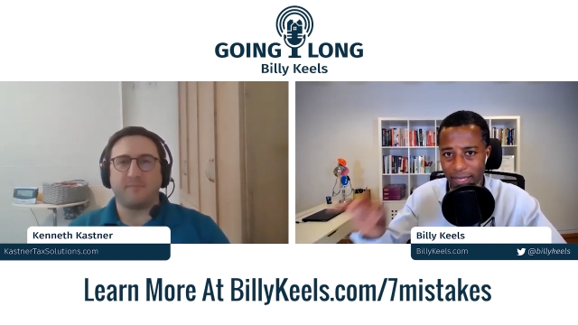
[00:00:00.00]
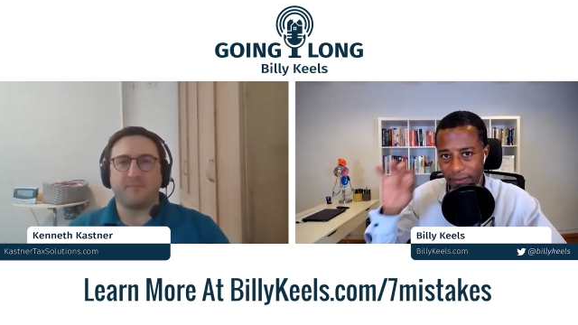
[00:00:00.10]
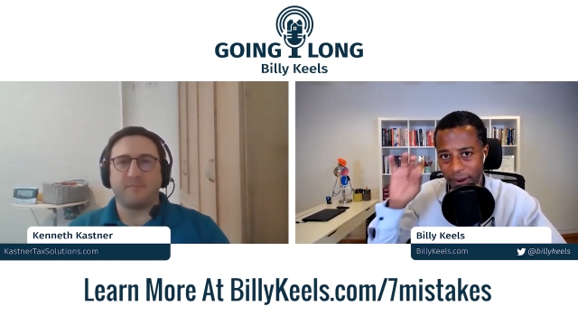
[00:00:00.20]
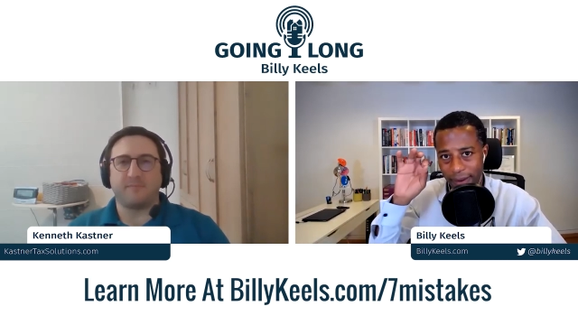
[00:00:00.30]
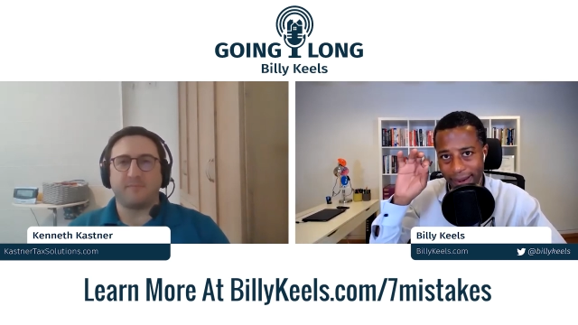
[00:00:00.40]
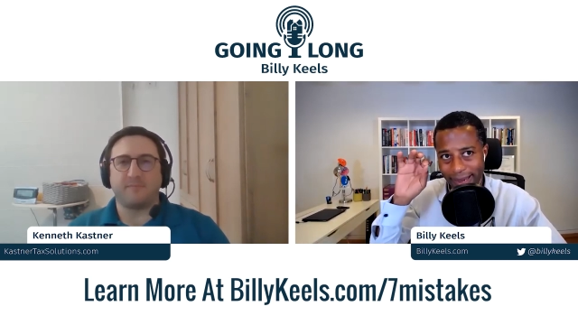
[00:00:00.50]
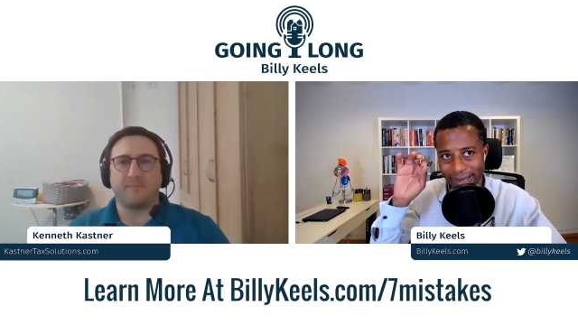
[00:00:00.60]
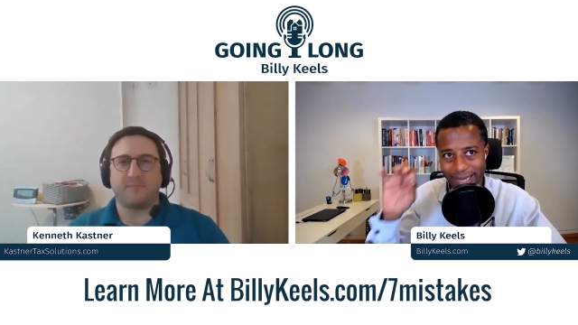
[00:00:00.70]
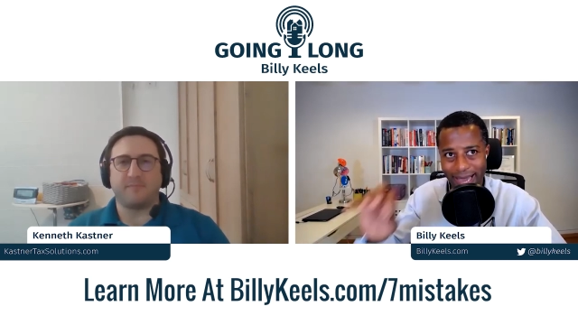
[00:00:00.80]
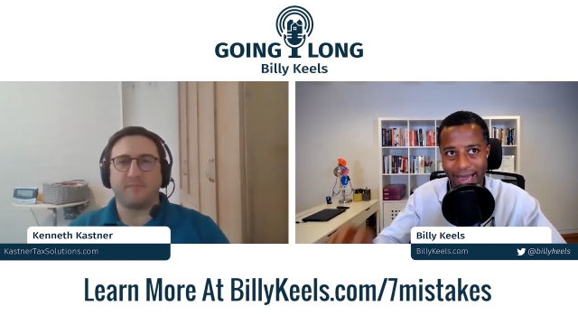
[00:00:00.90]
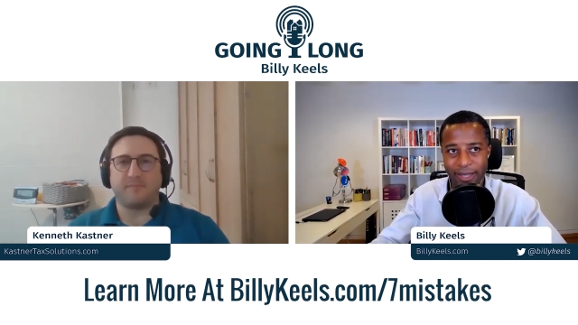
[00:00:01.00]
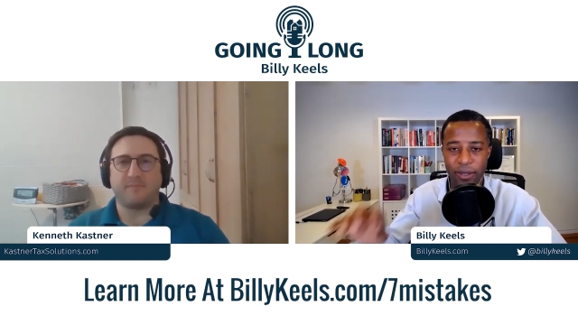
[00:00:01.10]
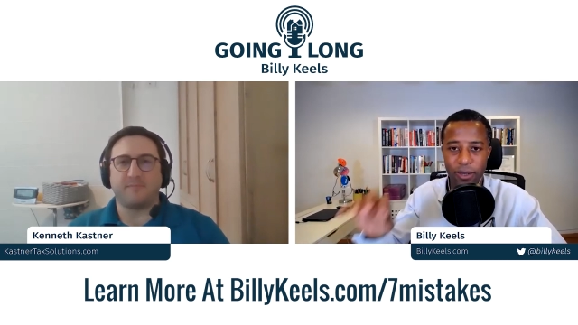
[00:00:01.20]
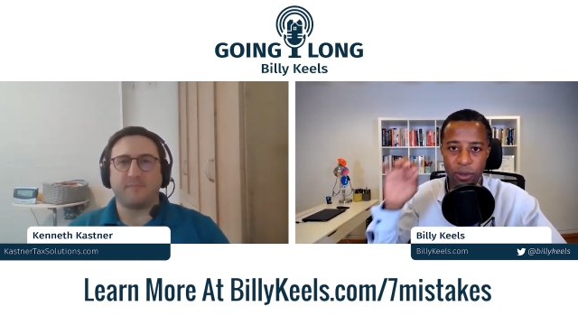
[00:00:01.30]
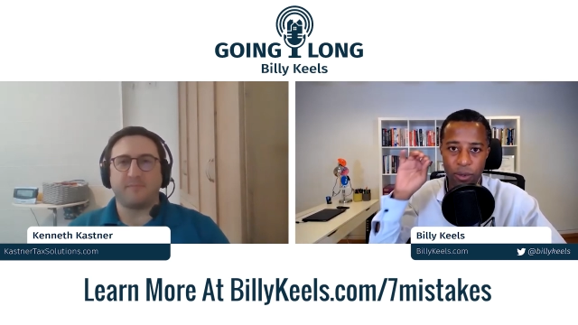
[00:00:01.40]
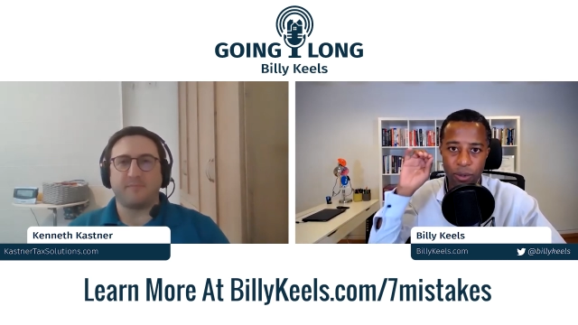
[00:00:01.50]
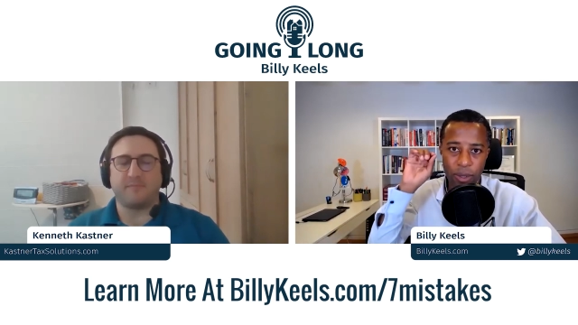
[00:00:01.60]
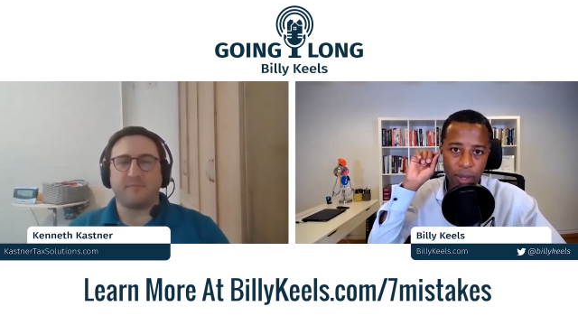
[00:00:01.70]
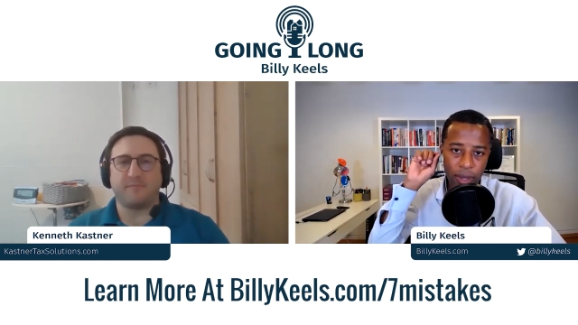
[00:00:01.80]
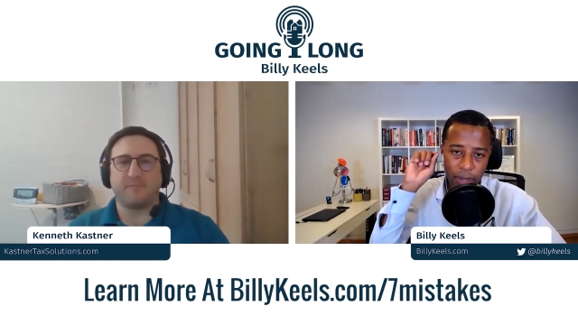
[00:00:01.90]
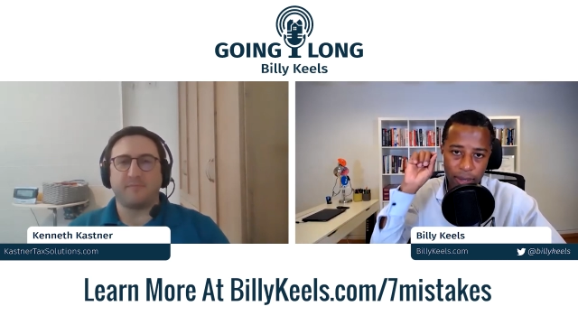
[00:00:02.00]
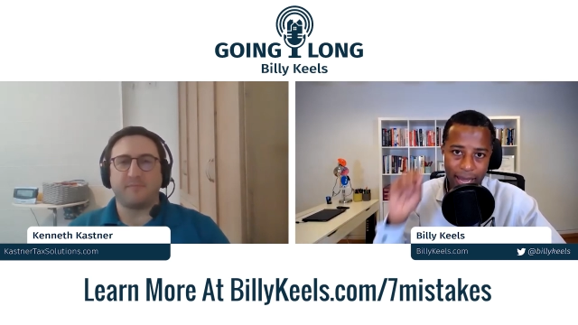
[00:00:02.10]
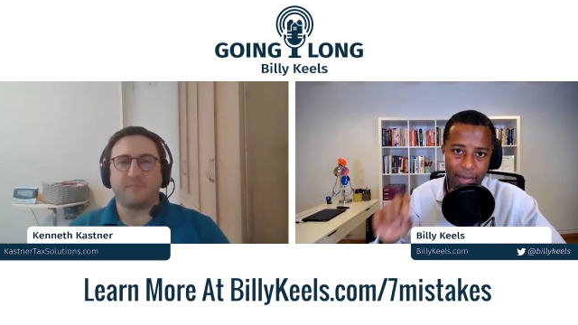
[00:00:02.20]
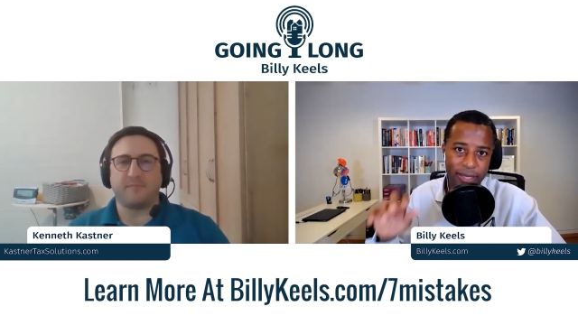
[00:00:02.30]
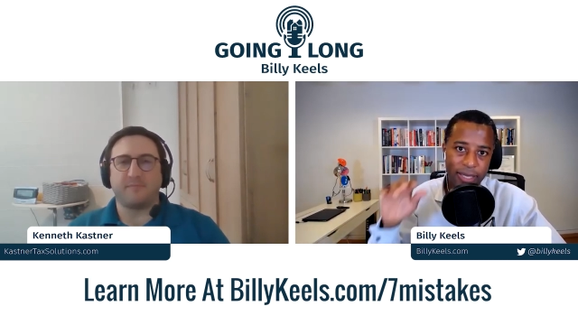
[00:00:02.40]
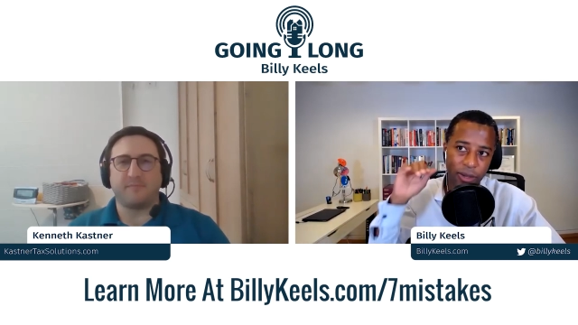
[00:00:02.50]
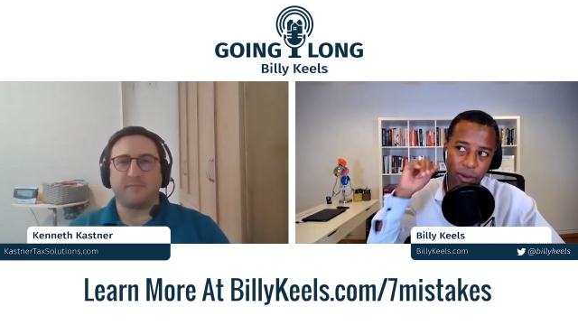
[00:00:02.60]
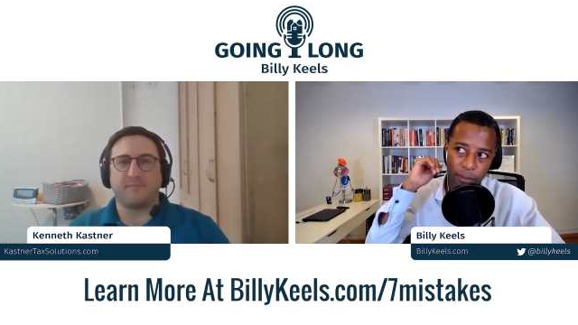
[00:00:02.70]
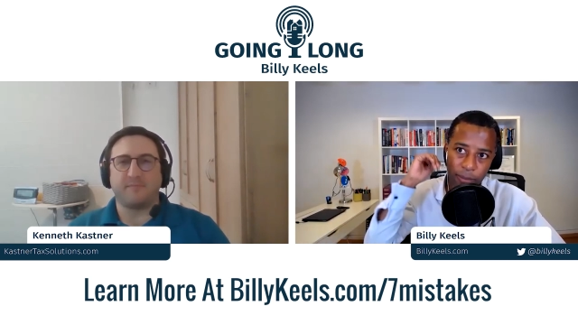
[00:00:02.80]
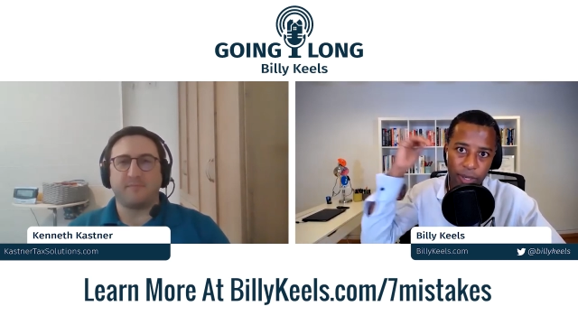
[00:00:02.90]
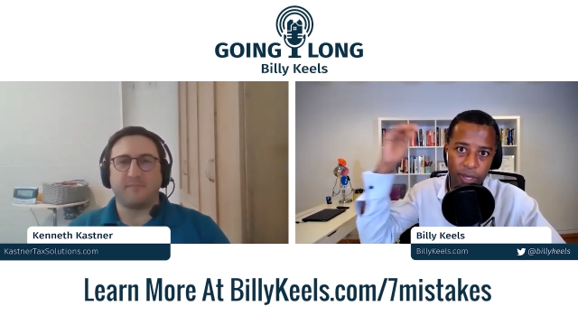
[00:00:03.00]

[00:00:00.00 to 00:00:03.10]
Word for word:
Speaker 1: very tactical knowledge that you can put